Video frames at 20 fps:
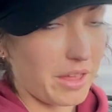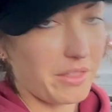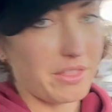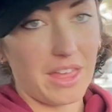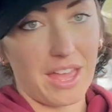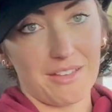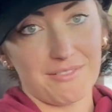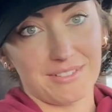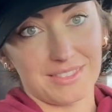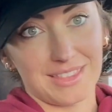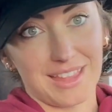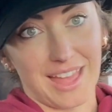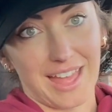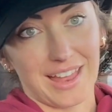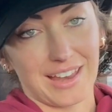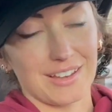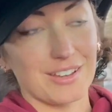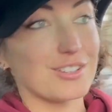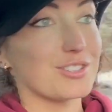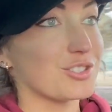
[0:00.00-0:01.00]
there and
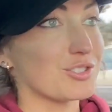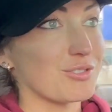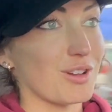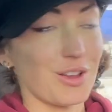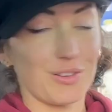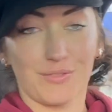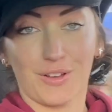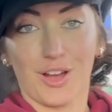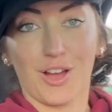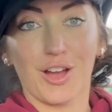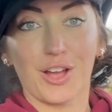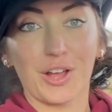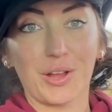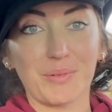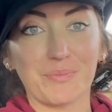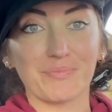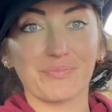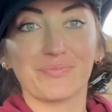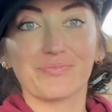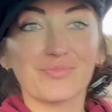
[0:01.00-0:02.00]
then, drove her
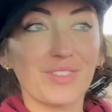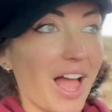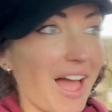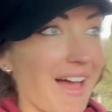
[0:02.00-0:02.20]
home,